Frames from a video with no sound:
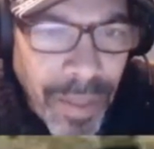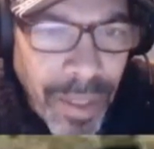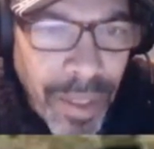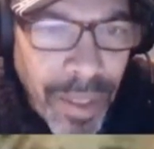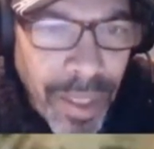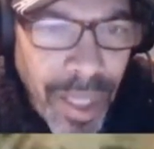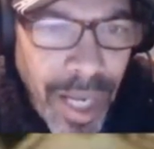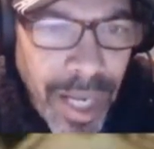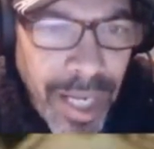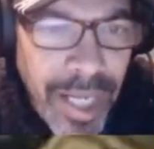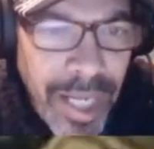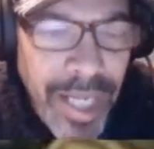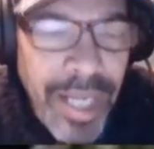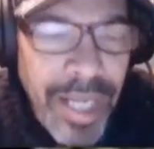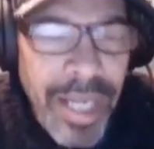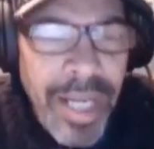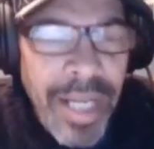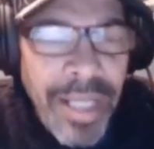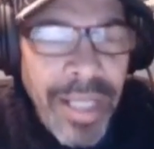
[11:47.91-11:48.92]
Okay,
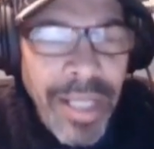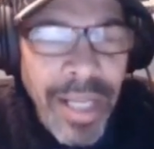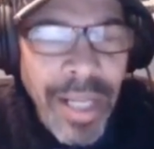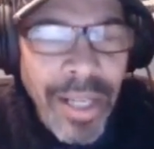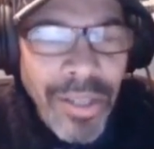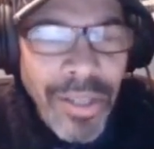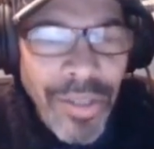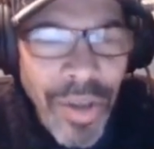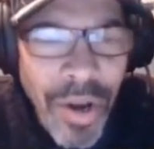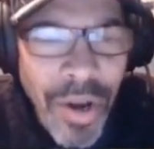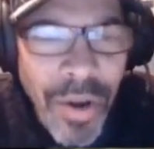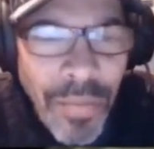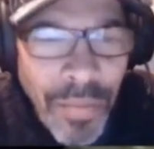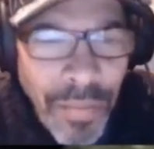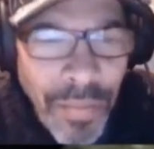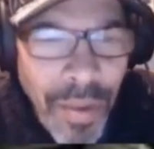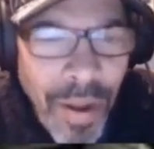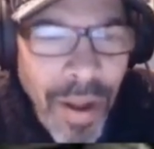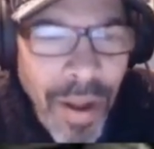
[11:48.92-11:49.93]
then the third
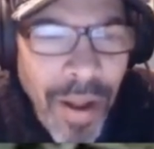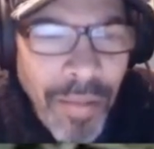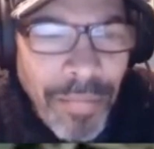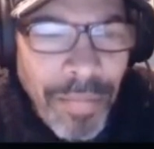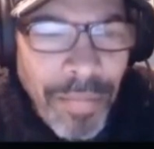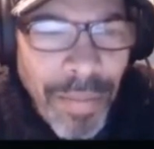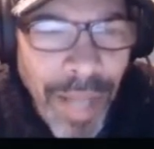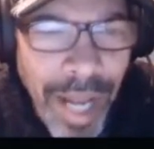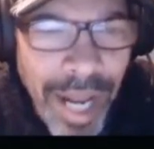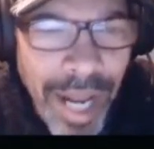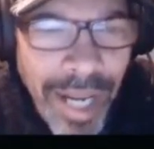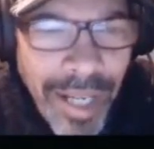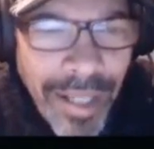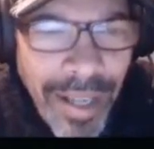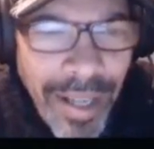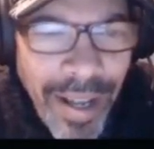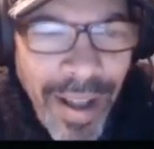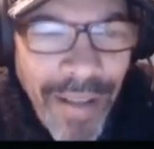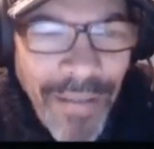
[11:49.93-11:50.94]
plan
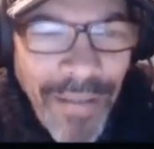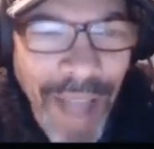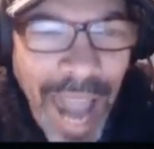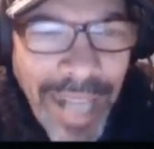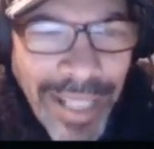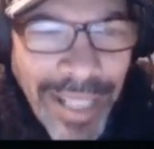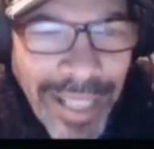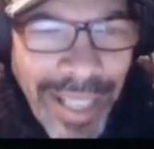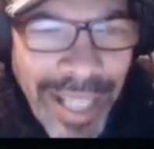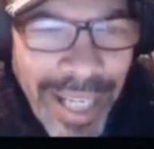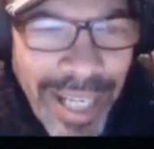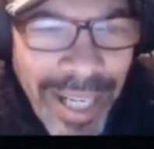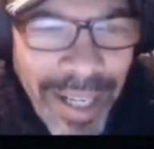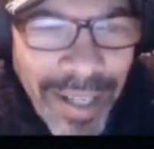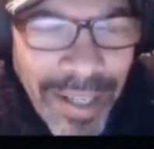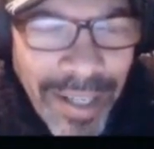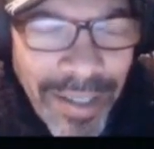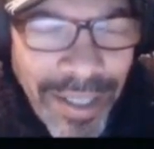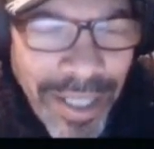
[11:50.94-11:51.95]
of action
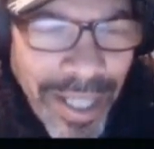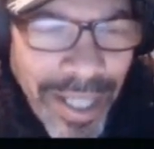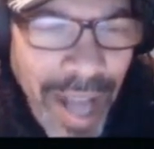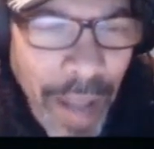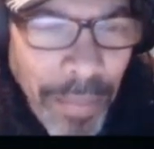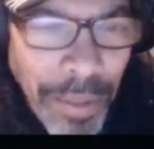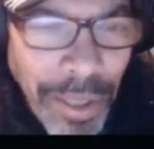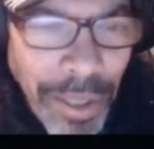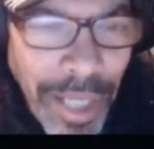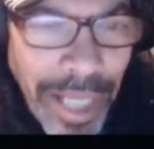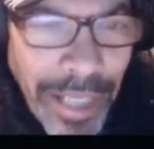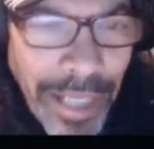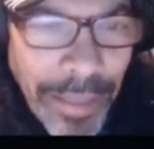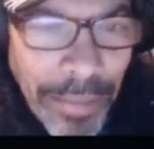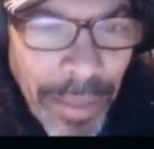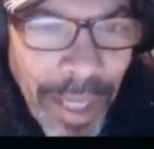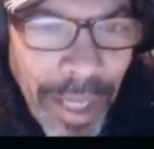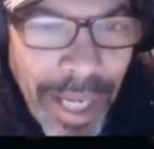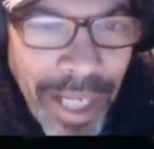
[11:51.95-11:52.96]
here in the compensation
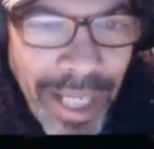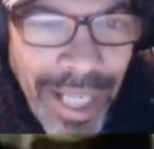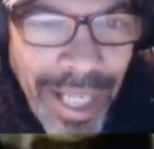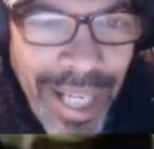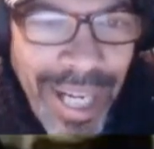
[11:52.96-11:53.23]
plan